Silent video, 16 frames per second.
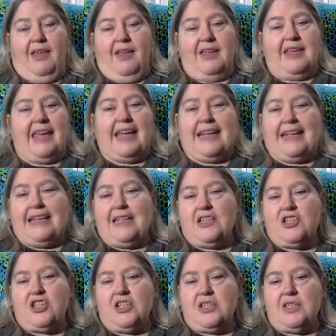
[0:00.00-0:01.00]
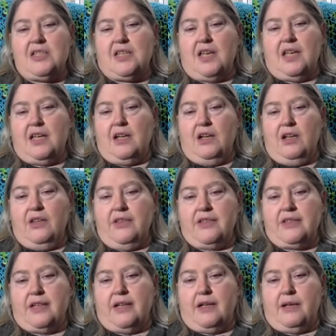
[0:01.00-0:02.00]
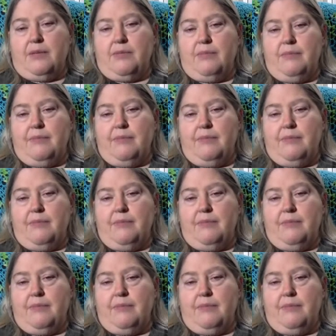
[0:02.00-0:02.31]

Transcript: Can't eat cheesecake all the time.